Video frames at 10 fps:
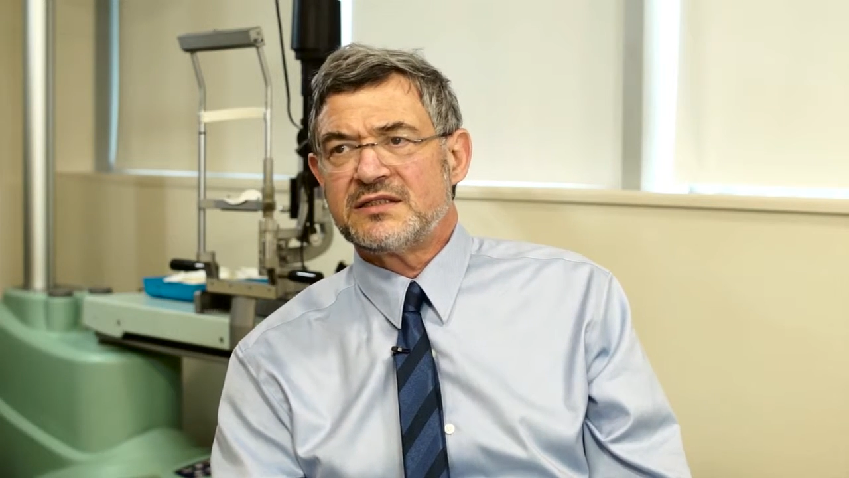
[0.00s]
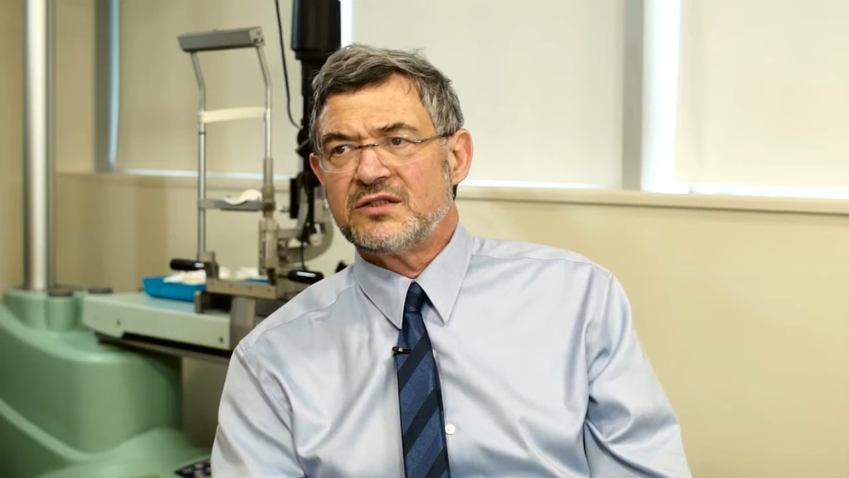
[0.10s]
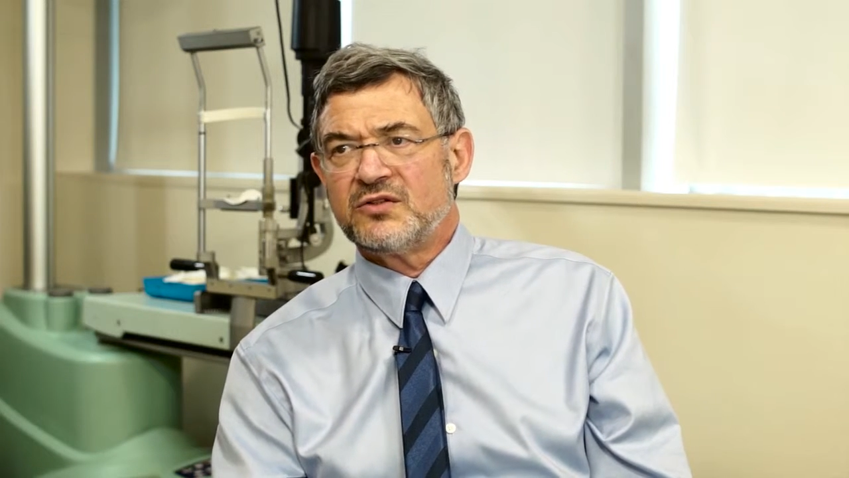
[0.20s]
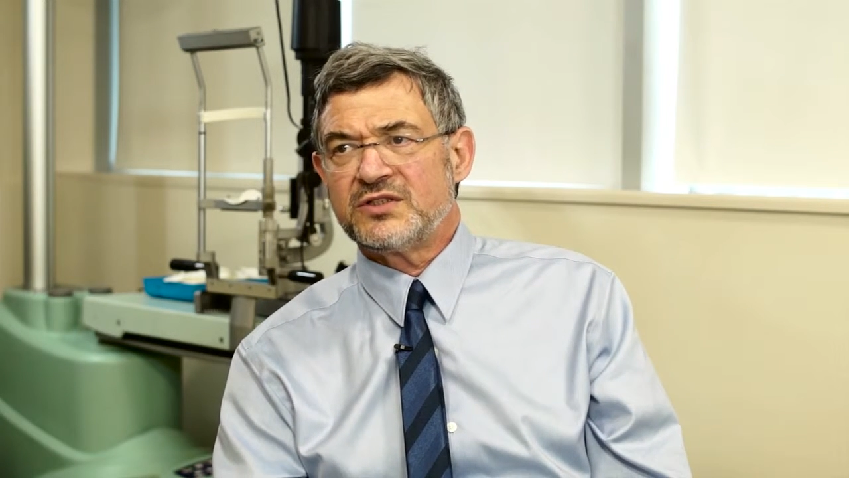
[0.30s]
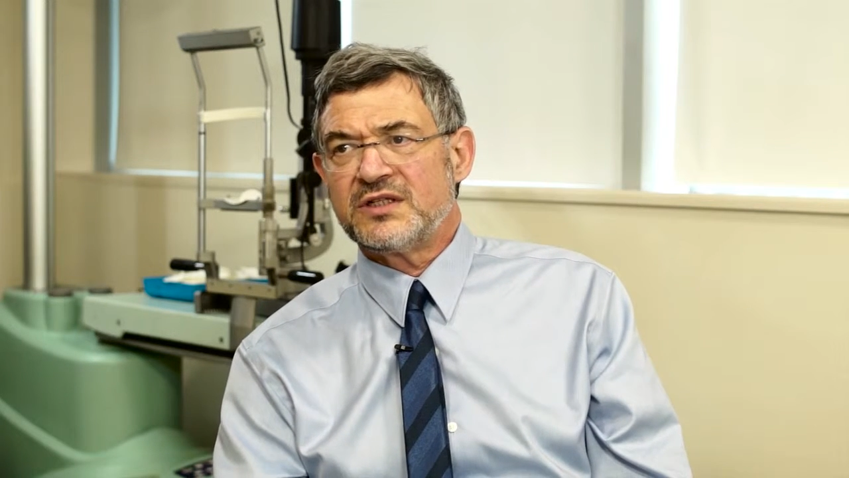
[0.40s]

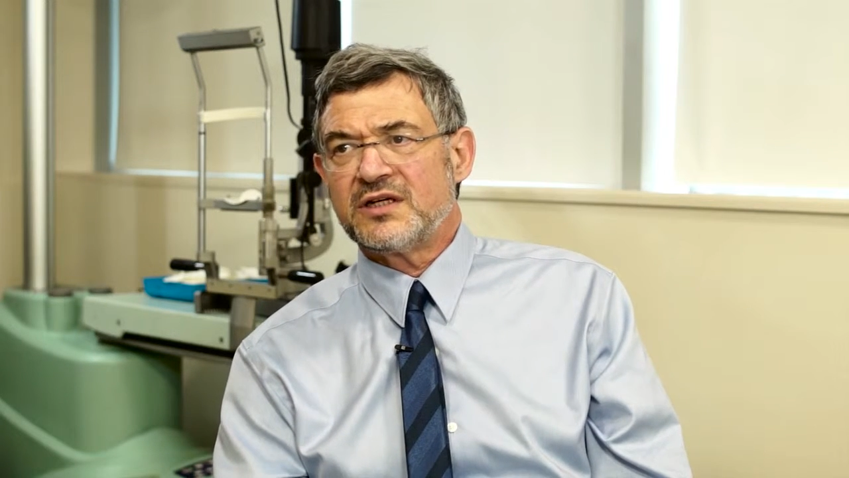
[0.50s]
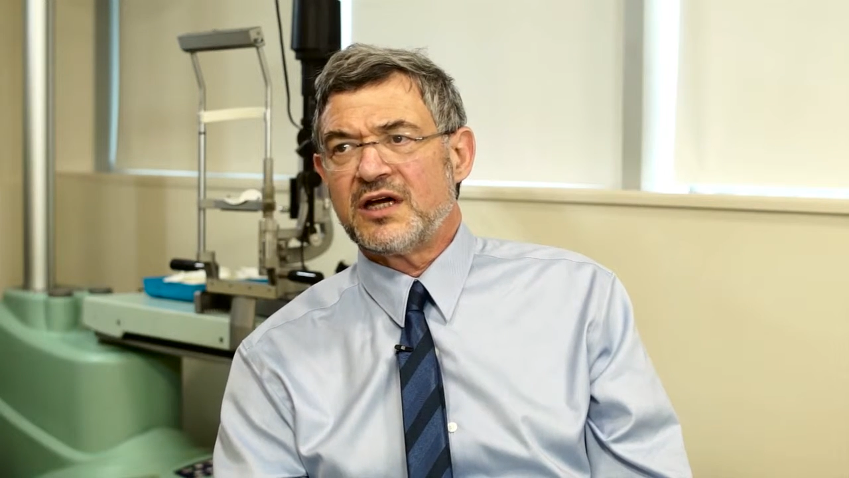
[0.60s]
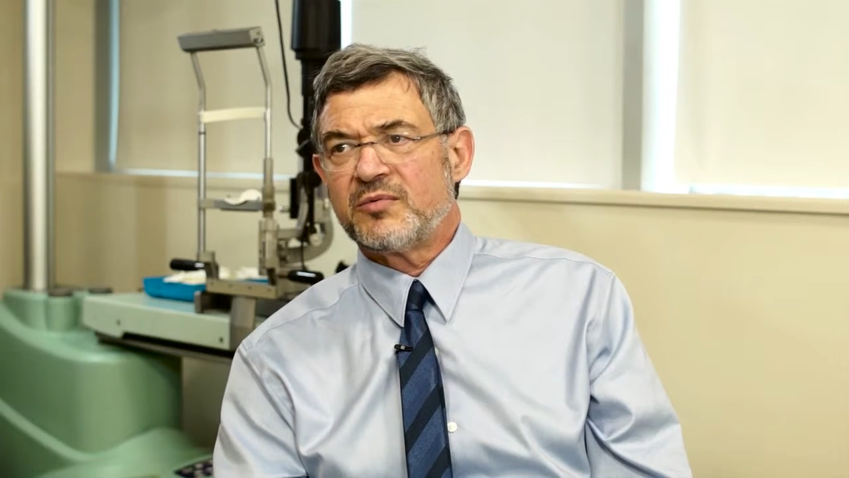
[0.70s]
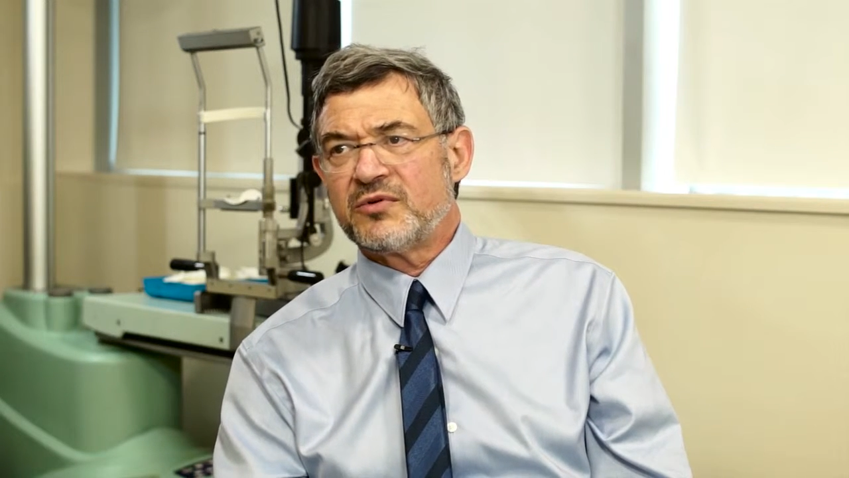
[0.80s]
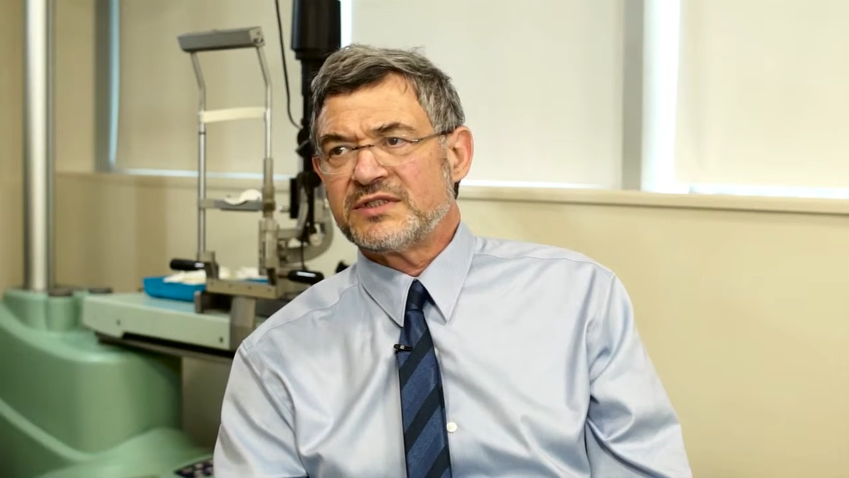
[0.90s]
using
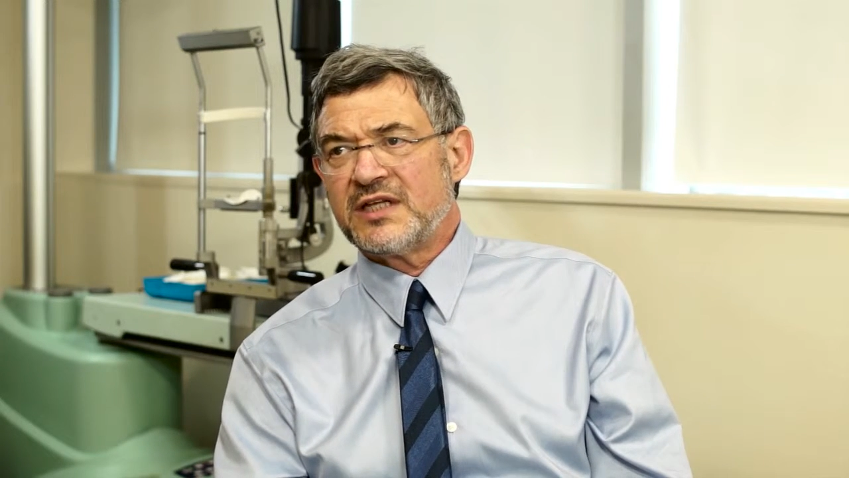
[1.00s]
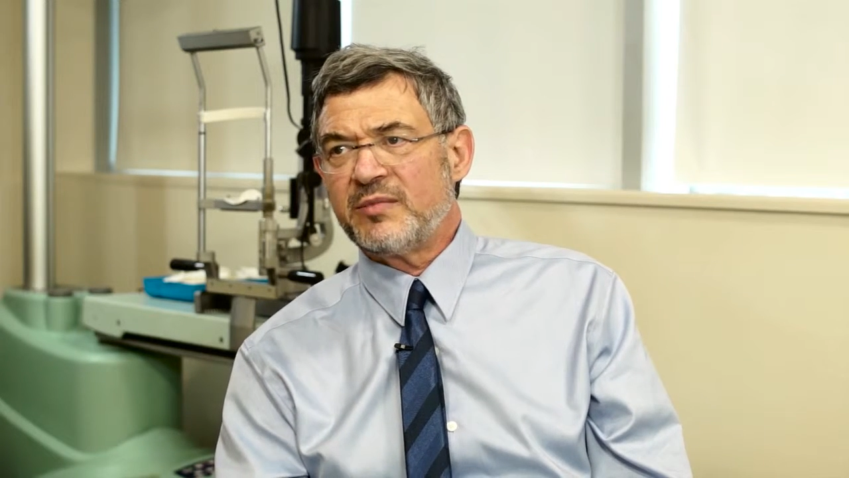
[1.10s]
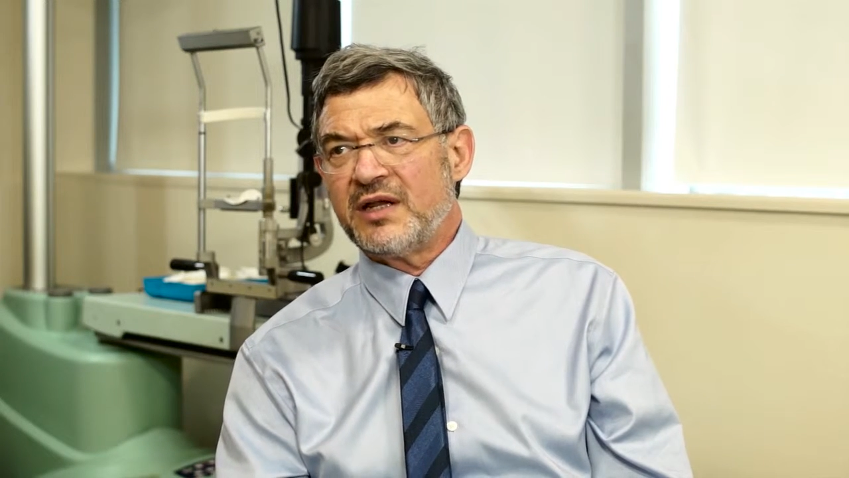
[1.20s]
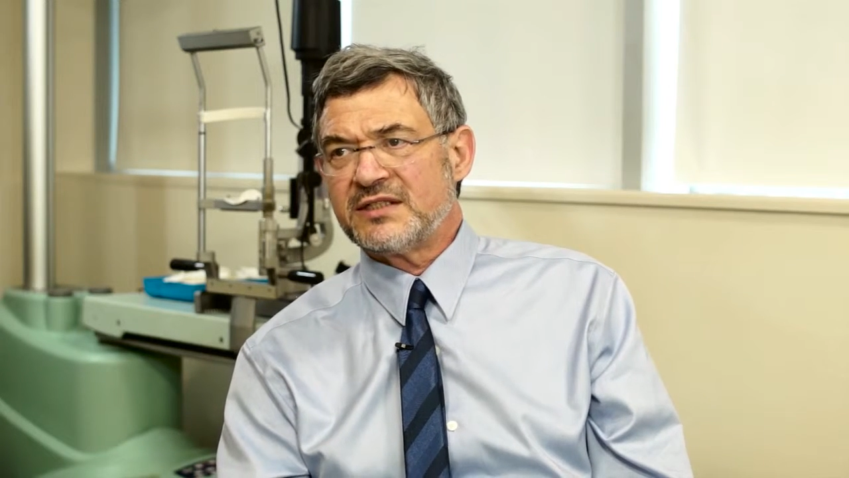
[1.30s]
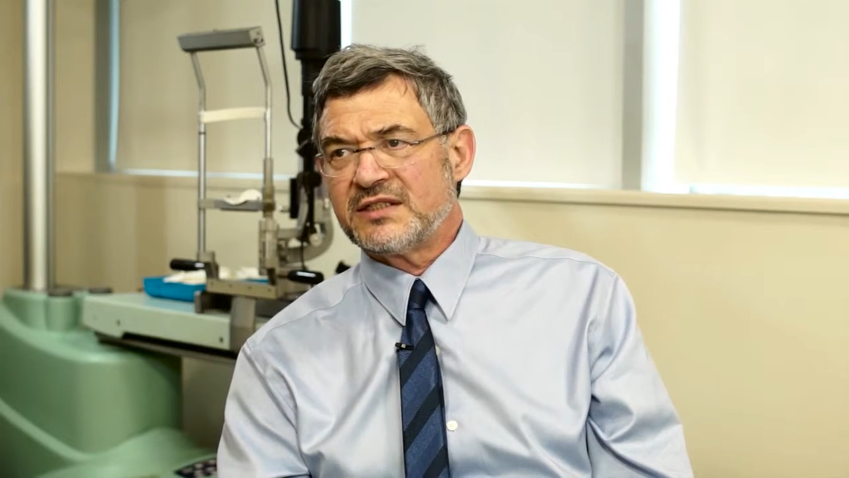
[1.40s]
capsule
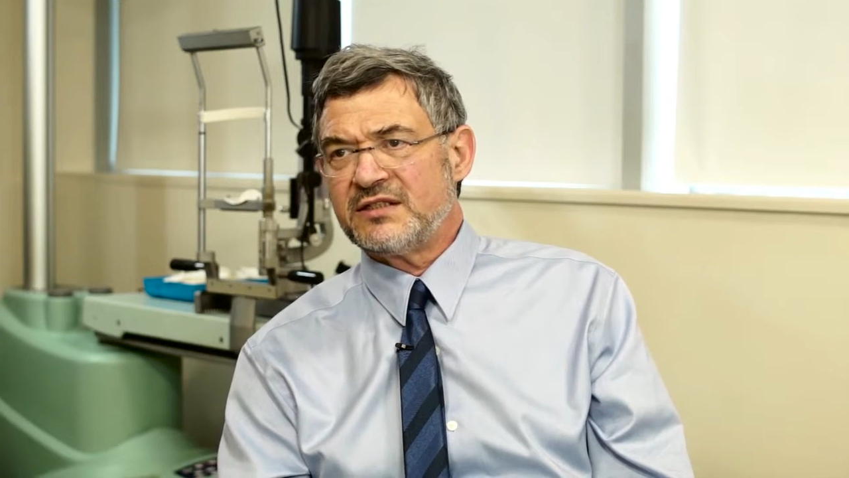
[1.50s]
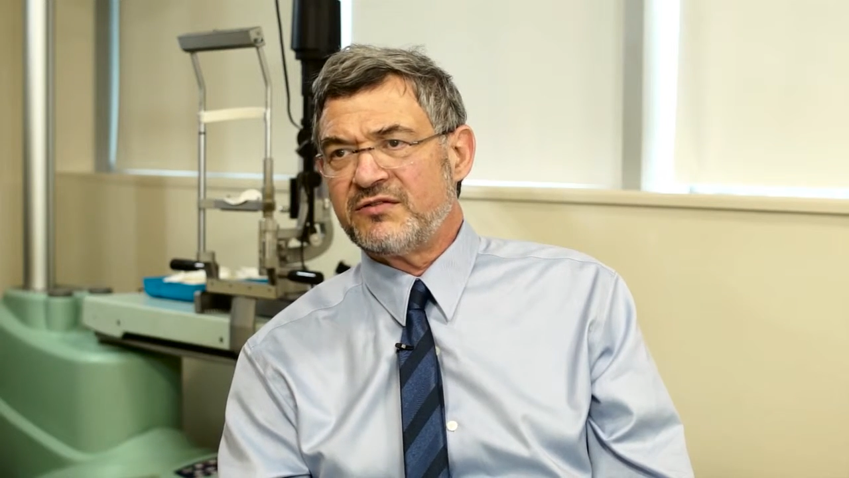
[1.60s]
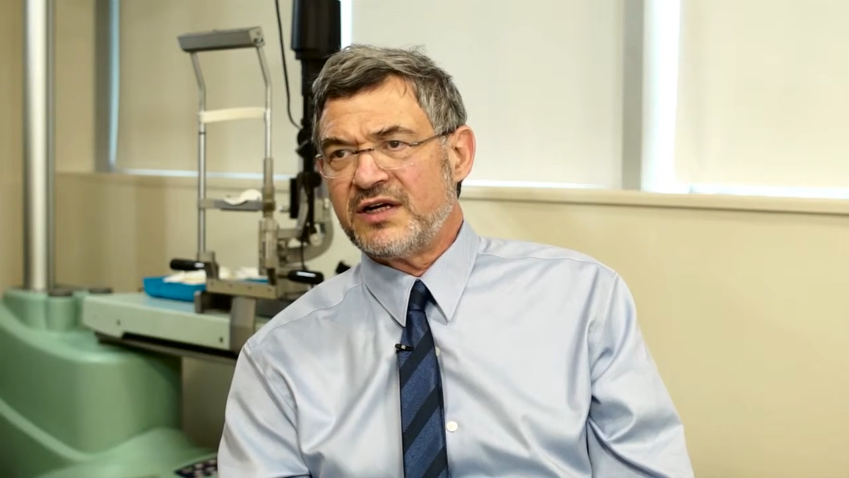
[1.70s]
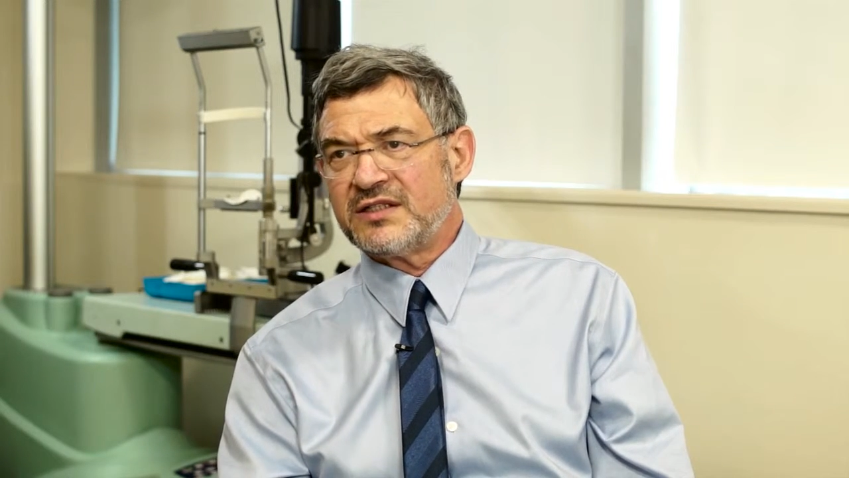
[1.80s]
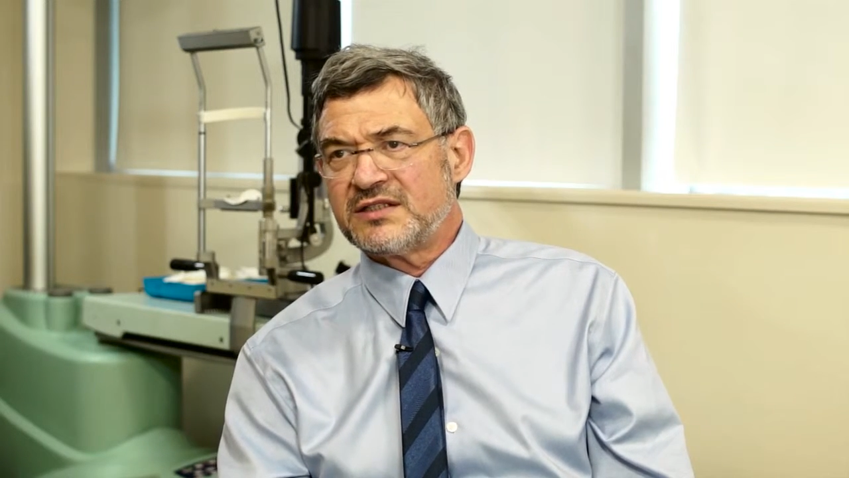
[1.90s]
stabilizing
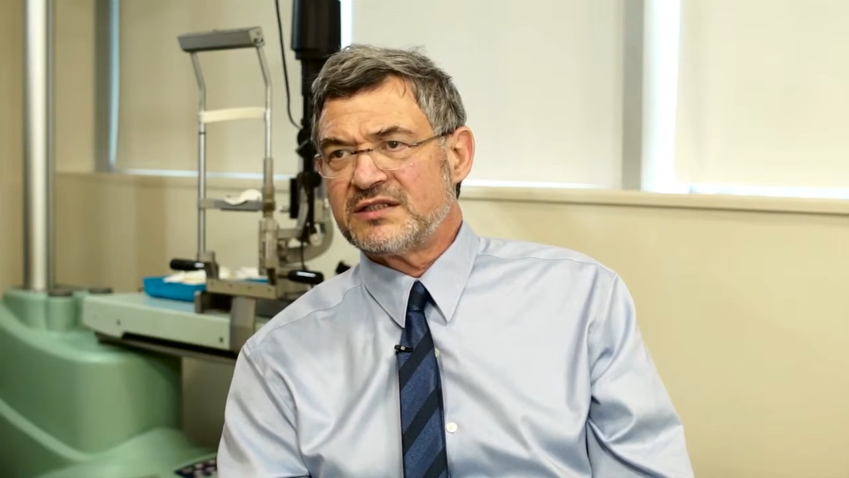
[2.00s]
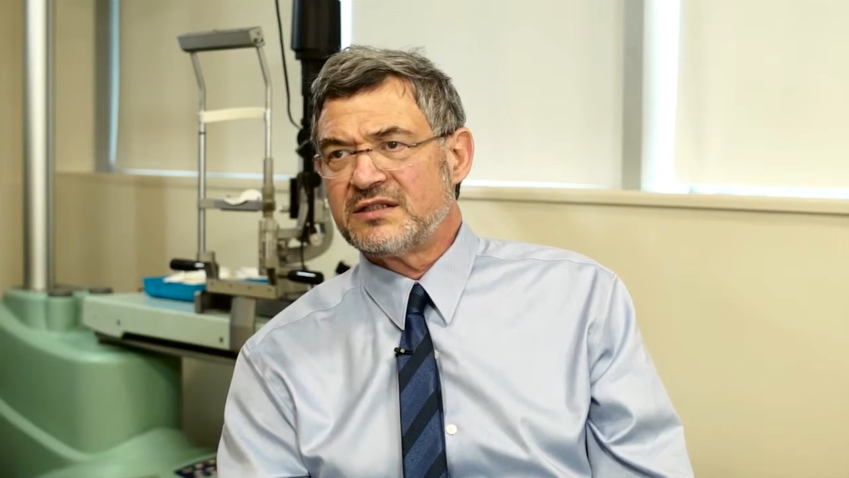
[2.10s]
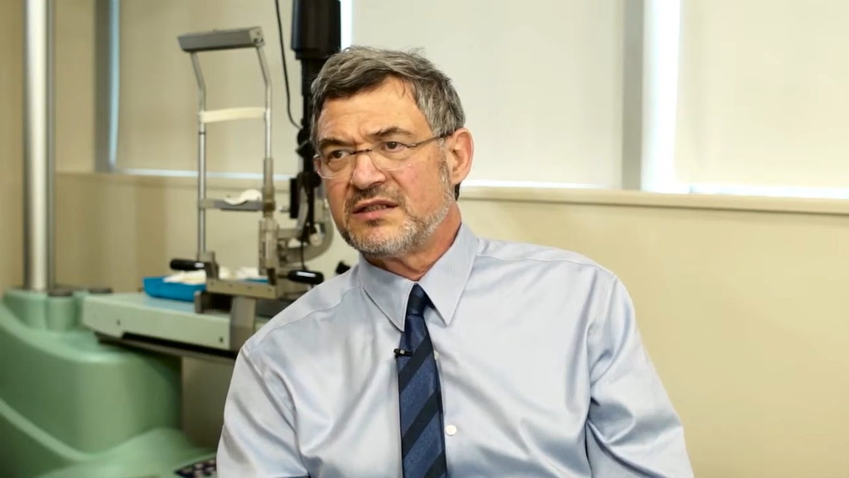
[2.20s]
device,